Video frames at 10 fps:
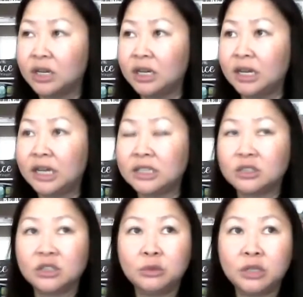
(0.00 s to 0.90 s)
And so
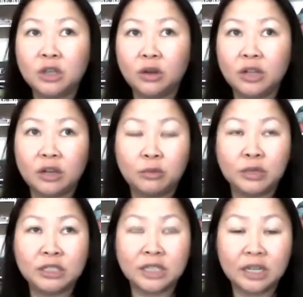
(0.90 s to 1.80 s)
she would go there and went to
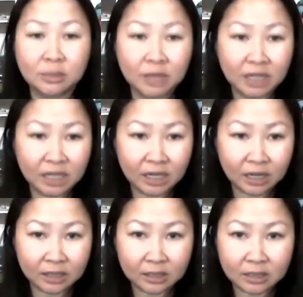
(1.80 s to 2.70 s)
get something to eat at the
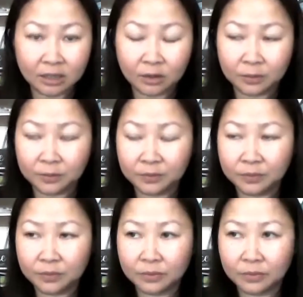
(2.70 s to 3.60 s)
casino,
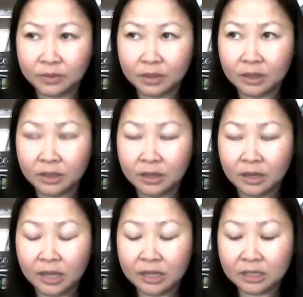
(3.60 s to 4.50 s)

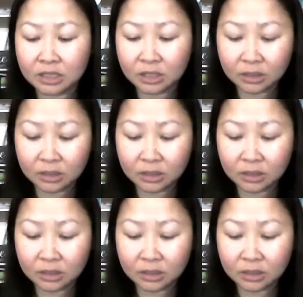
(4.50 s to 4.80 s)
and then she